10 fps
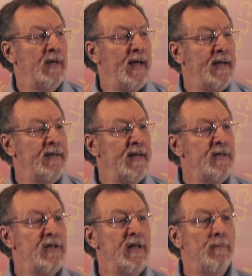And
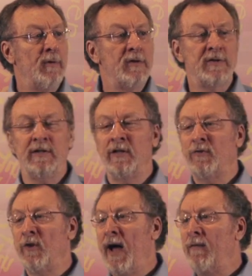teaching a person to
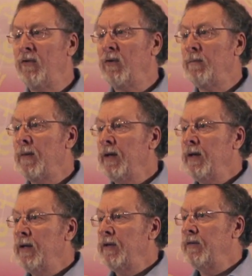travel
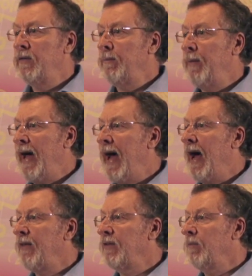the
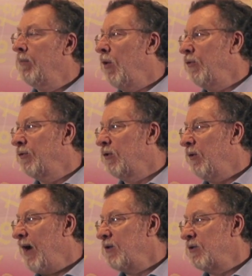path in both
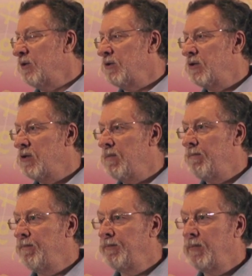directions,
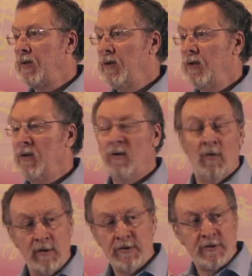
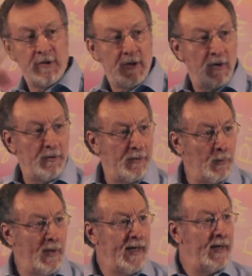or circle the
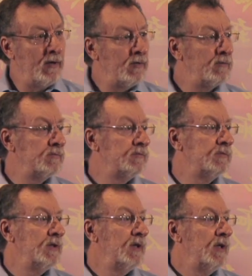wheel
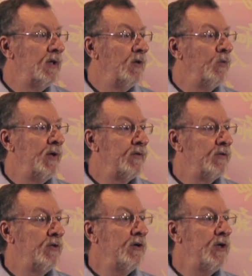
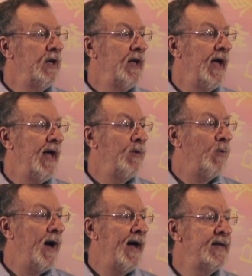with good and
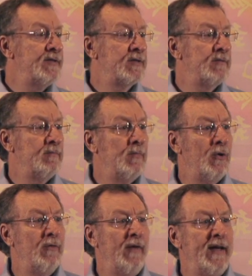wise
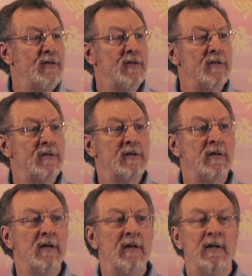motivations,
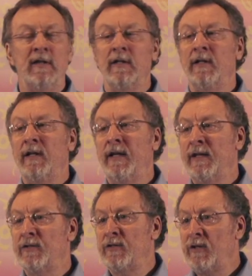
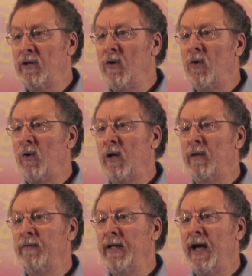is the goal
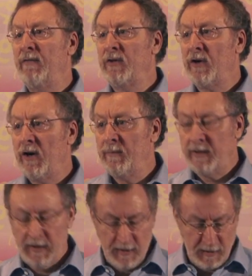of the Avatar
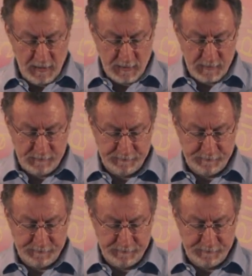materials.